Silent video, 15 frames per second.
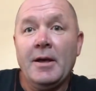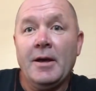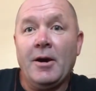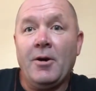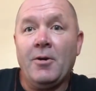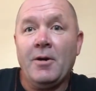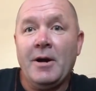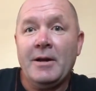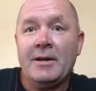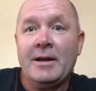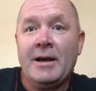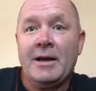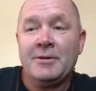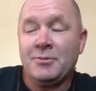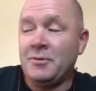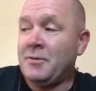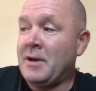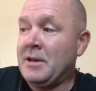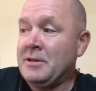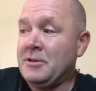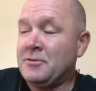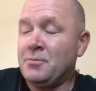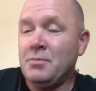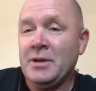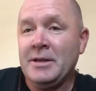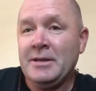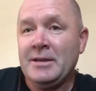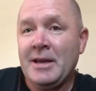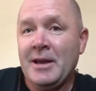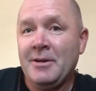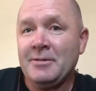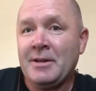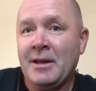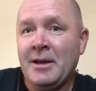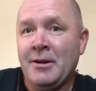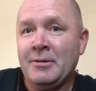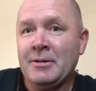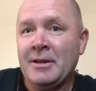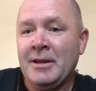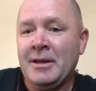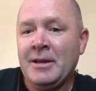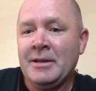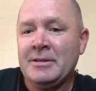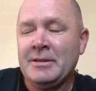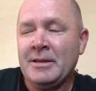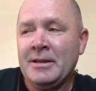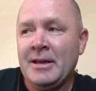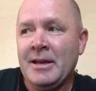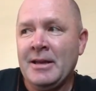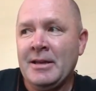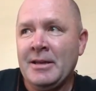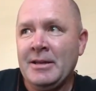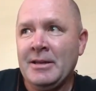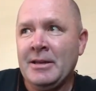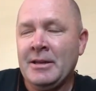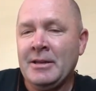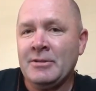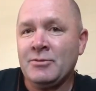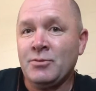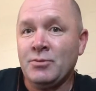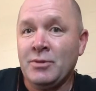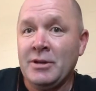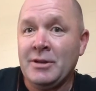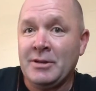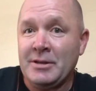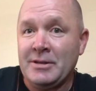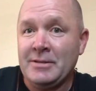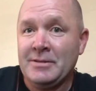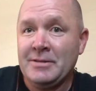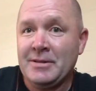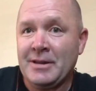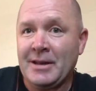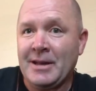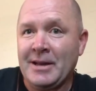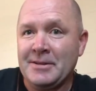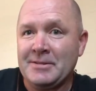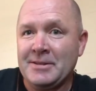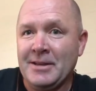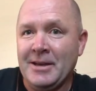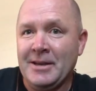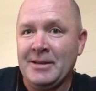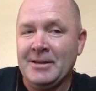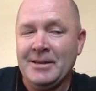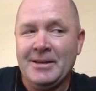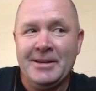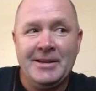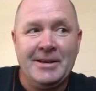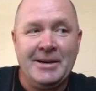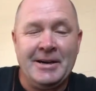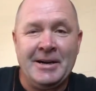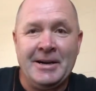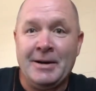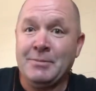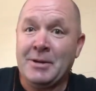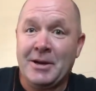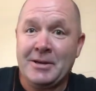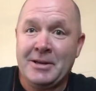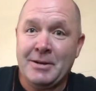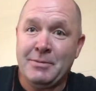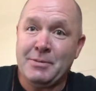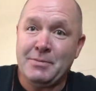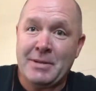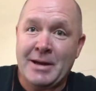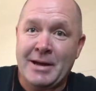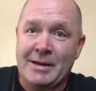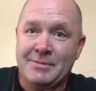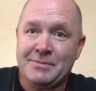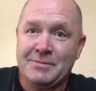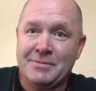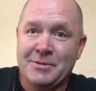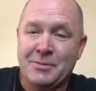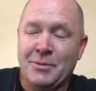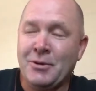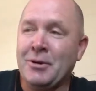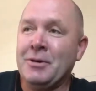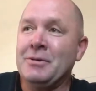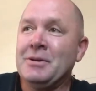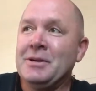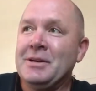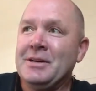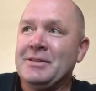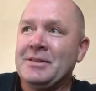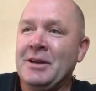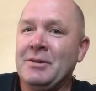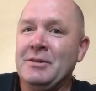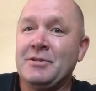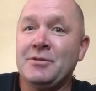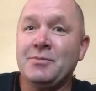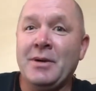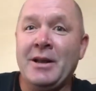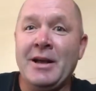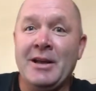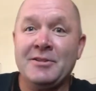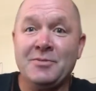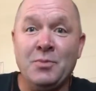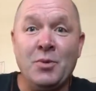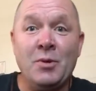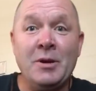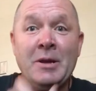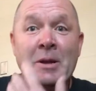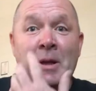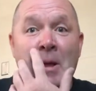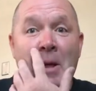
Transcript: All right, guys, we've had this big countdown, and today is really the last day. I'm not coming back tomorrow. So this is my last morning.